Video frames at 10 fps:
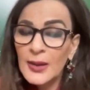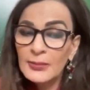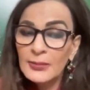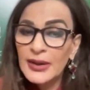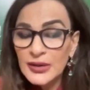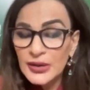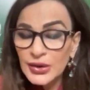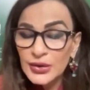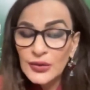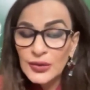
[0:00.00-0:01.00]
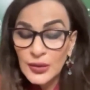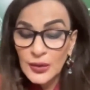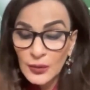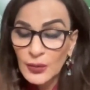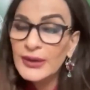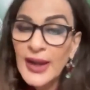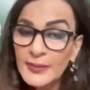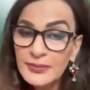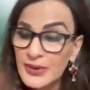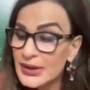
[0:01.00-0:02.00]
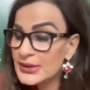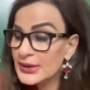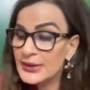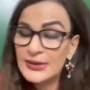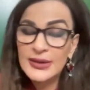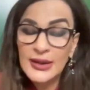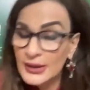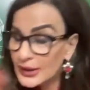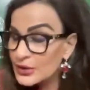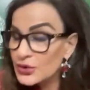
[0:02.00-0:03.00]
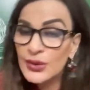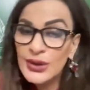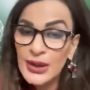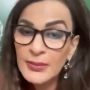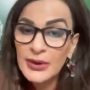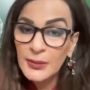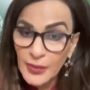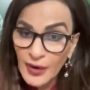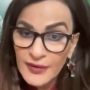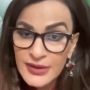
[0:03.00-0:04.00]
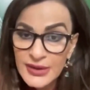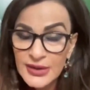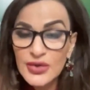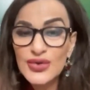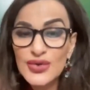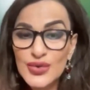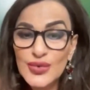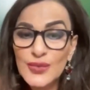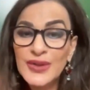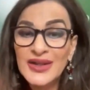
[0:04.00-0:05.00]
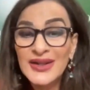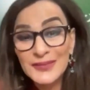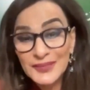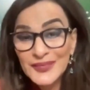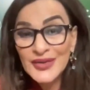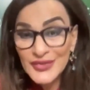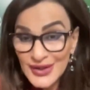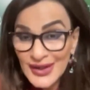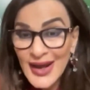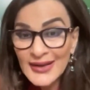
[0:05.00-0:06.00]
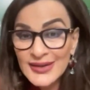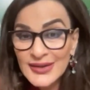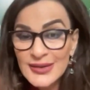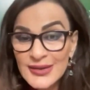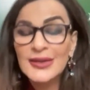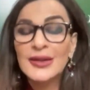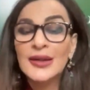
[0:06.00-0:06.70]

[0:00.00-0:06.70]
But, you know, what that means is to enable the provinces to be real actors